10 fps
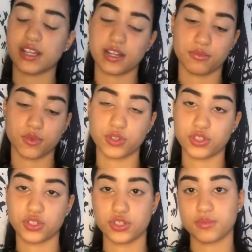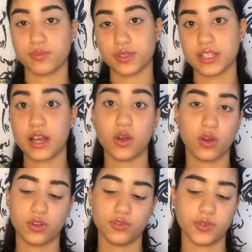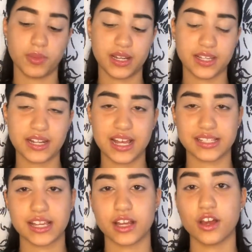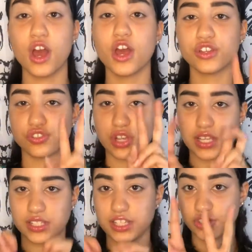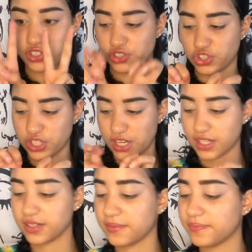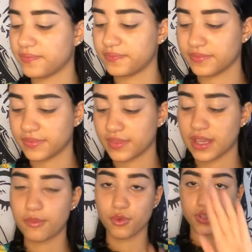and I'm going to just put that all over my lid. It has like a transition shade. I'm going